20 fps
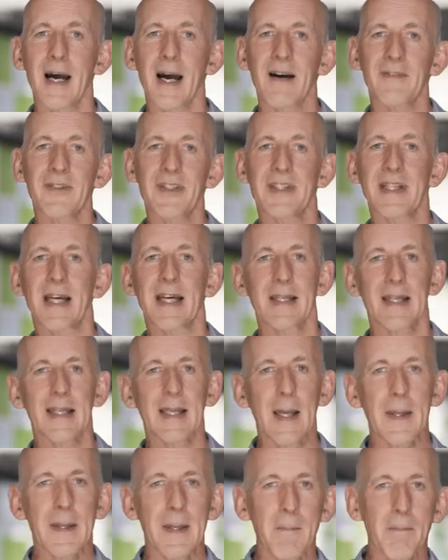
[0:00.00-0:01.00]
have to take
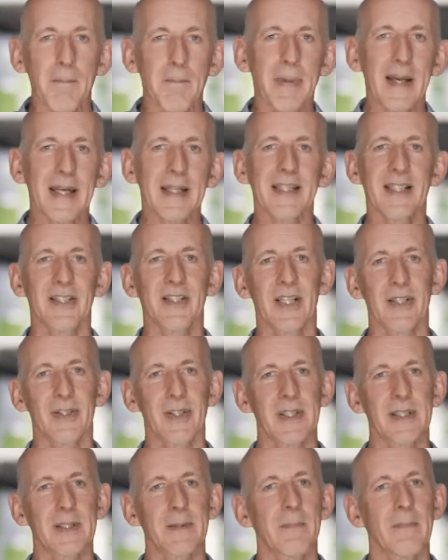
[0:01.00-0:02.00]
the big
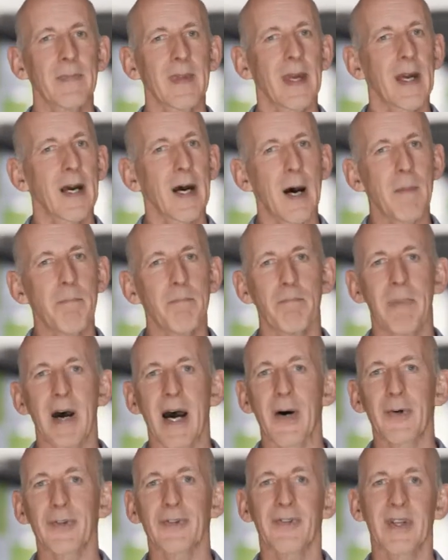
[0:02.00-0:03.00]
decisions
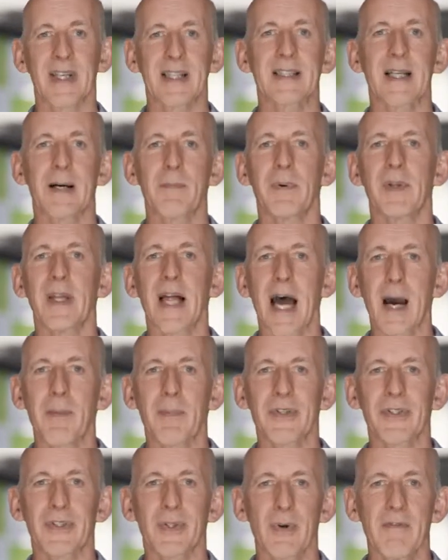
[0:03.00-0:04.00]
about, for example, how
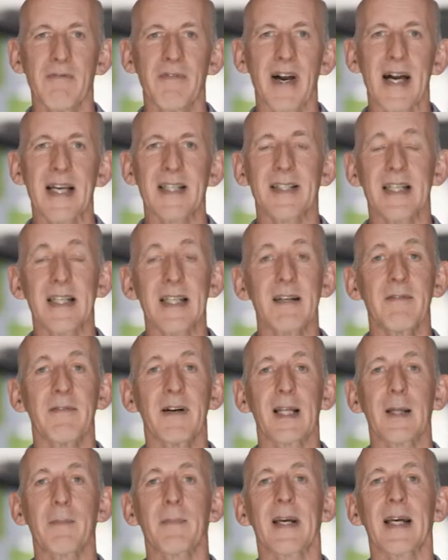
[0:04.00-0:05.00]
much to invest in
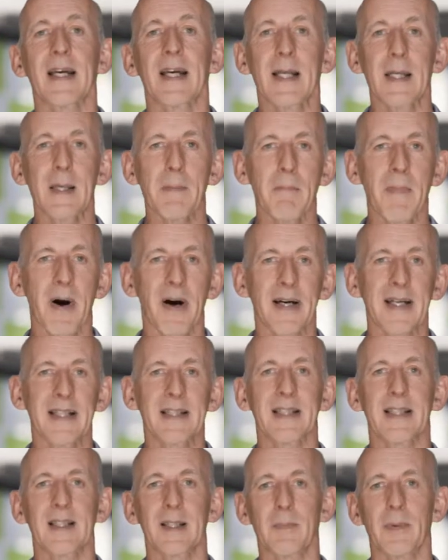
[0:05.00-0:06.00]
developing and
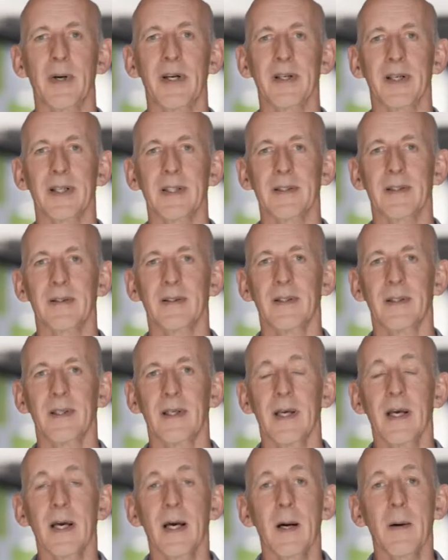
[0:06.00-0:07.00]
marketing the product,
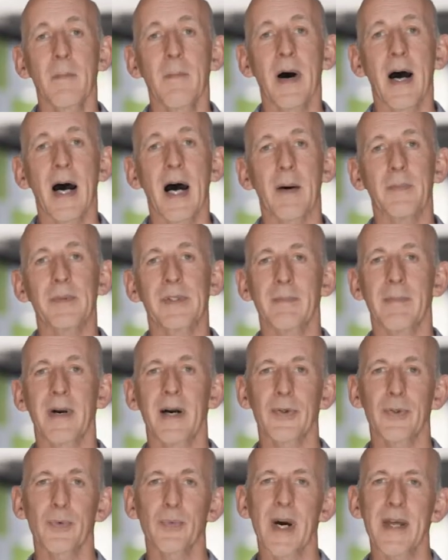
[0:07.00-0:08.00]
perhaps
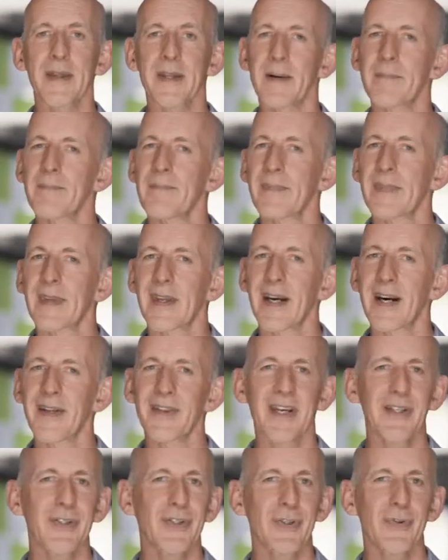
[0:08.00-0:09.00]
about whether
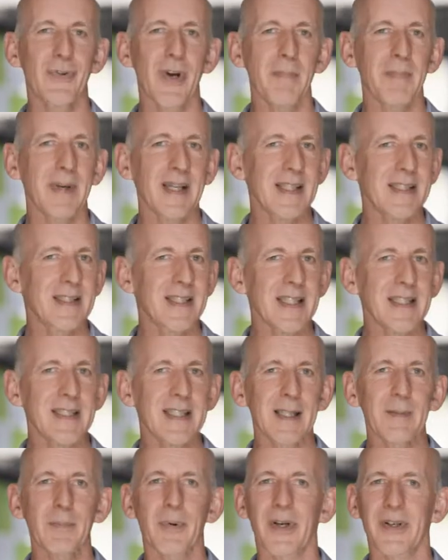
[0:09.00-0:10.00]
they should drop
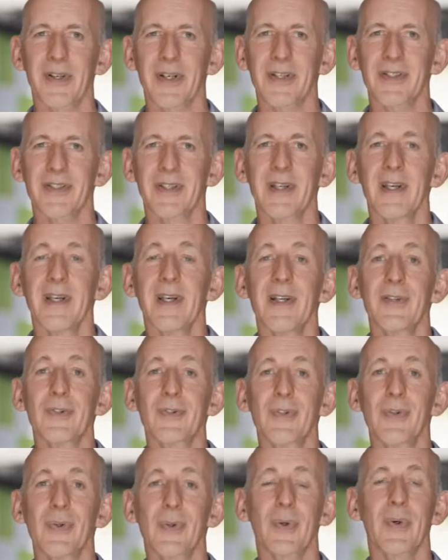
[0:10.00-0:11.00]
existing products
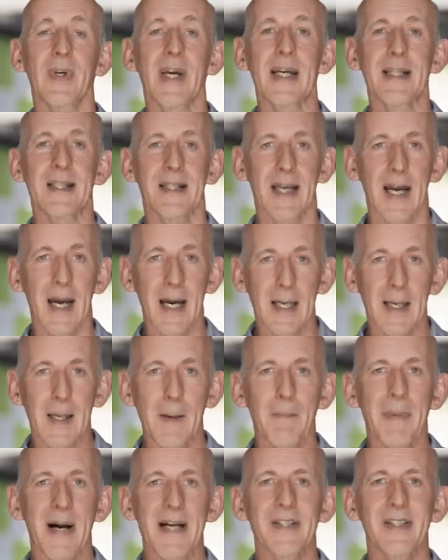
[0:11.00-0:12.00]
to create a
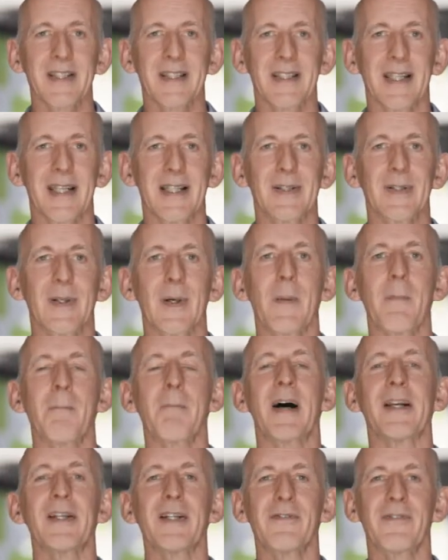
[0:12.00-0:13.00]
capacity to
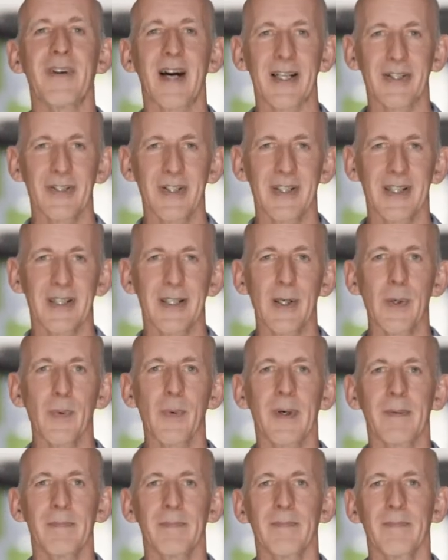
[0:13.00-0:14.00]
manufacture the new
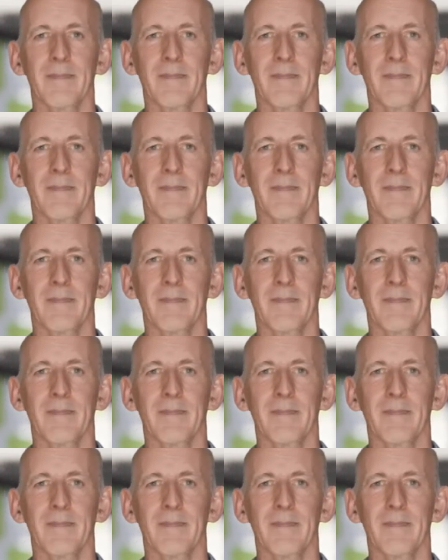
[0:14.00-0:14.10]
one.